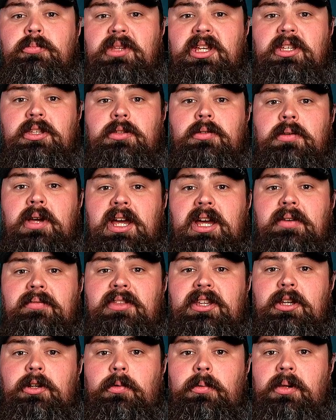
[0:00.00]
assume that
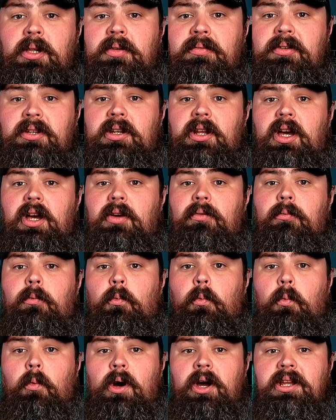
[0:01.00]
you have the
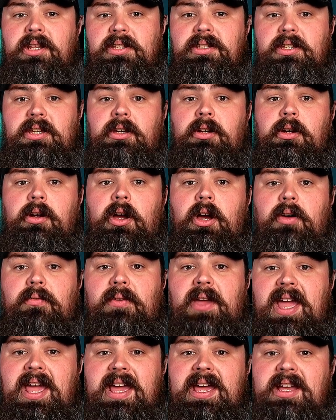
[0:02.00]
equivalent of 1
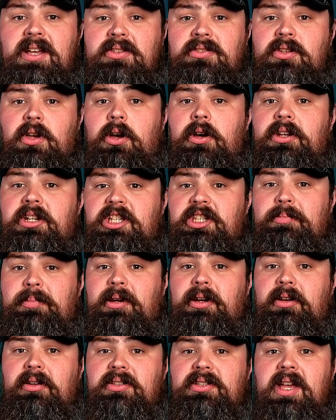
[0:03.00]
year of
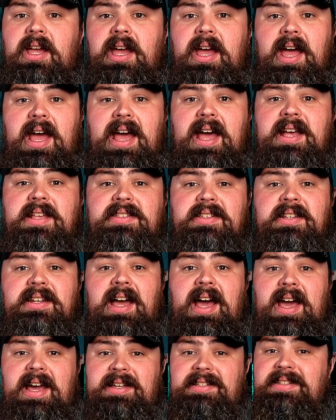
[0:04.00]
hands-on experience
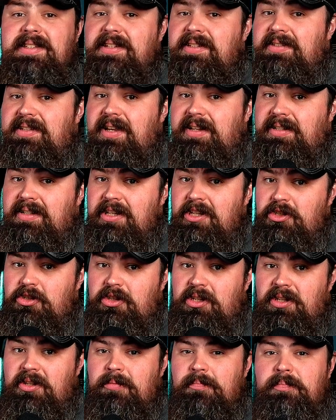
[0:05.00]
as an IT
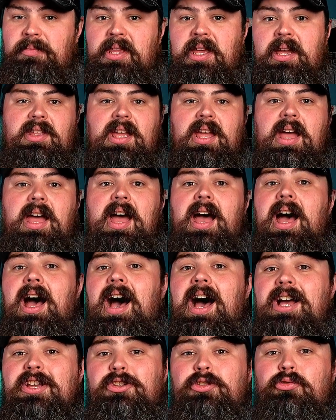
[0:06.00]
technician.
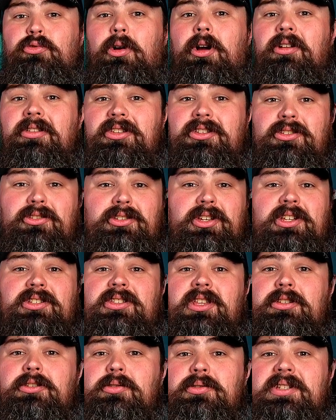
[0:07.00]
I
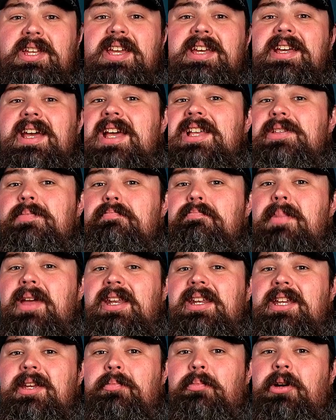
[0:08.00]
strongly suggest that you take
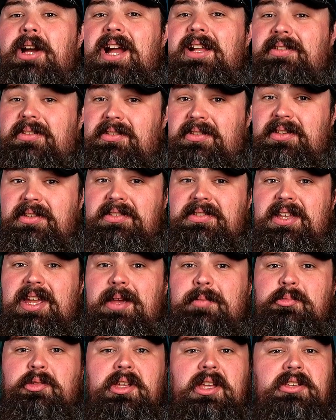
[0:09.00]
as many
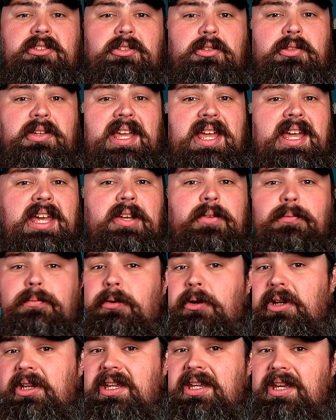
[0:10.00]
practice exams as you
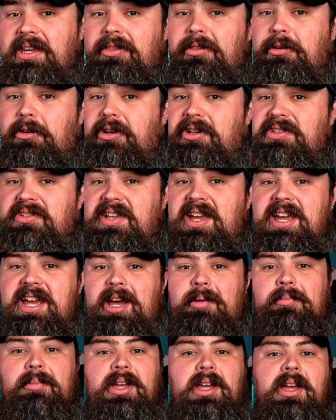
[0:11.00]
can for either
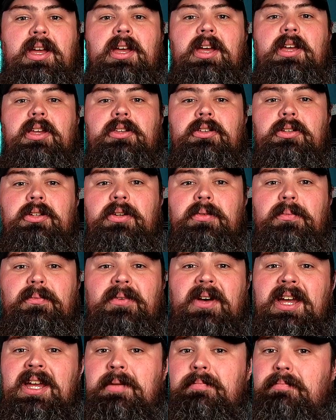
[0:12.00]
exam.
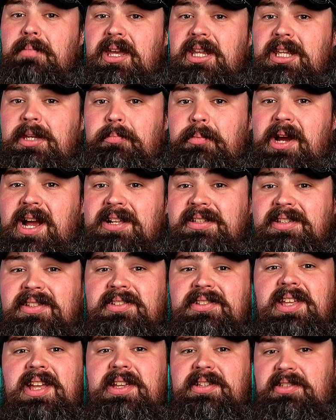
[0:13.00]
You can find many
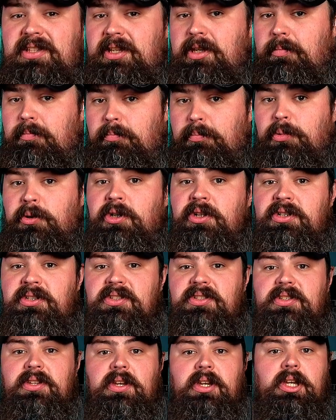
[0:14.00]
practice tests
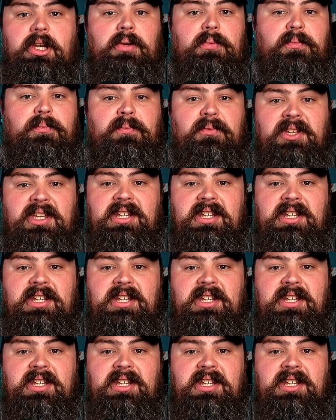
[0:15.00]
in books,